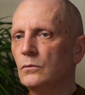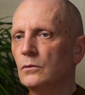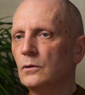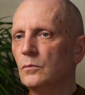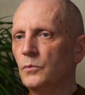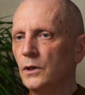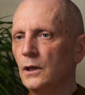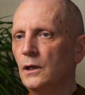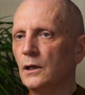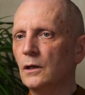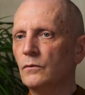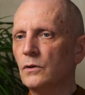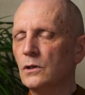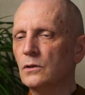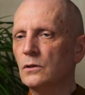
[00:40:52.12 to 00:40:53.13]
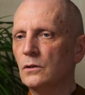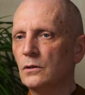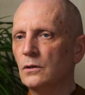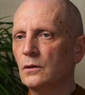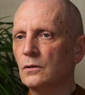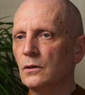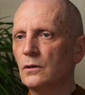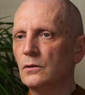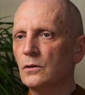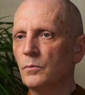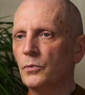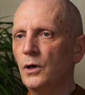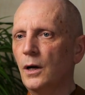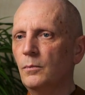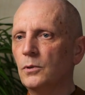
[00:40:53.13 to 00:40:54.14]
the beginning of this. There's a
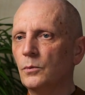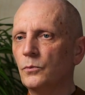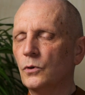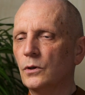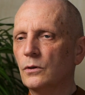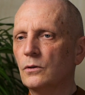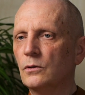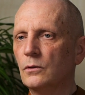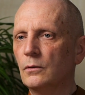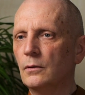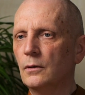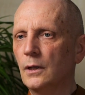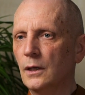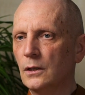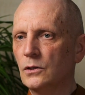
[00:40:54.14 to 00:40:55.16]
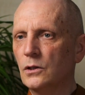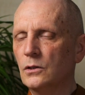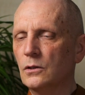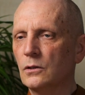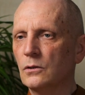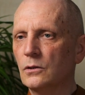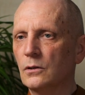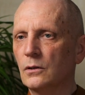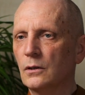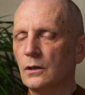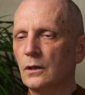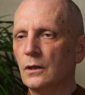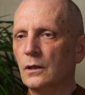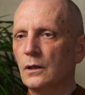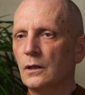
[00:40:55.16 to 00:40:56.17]
problem with existence.
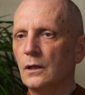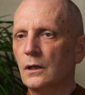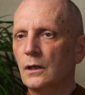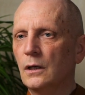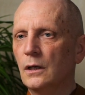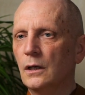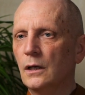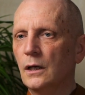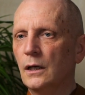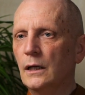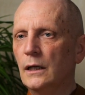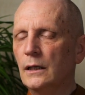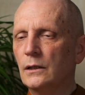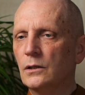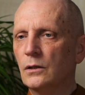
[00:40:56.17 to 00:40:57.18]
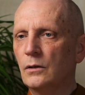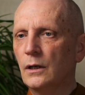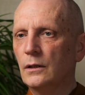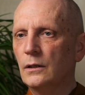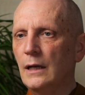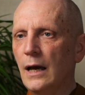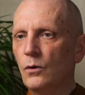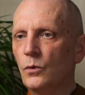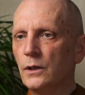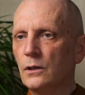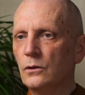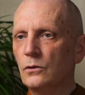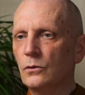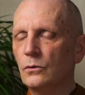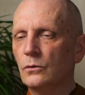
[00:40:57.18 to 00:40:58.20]
And then so now what do
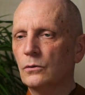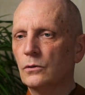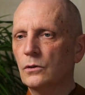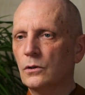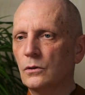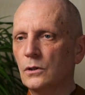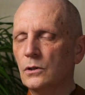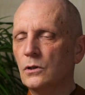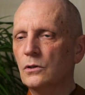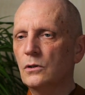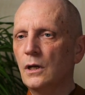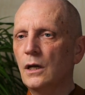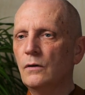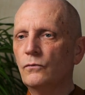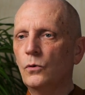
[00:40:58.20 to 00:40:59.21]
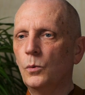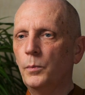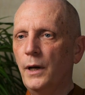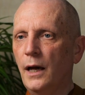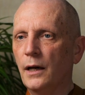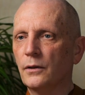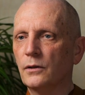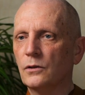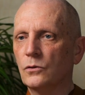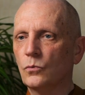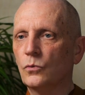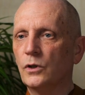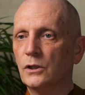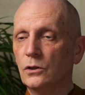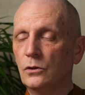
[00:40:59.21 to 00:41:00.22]
you do? So this is the Eightfold Path, is
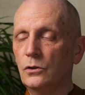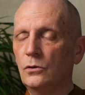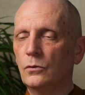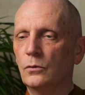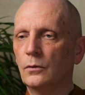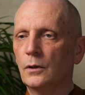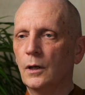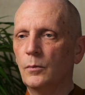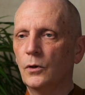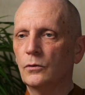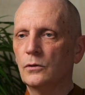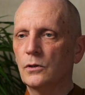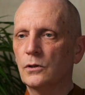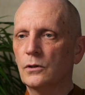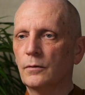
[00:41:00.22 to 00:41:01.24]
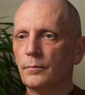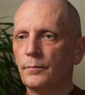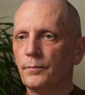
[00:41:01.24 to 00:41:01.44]
what you do about this.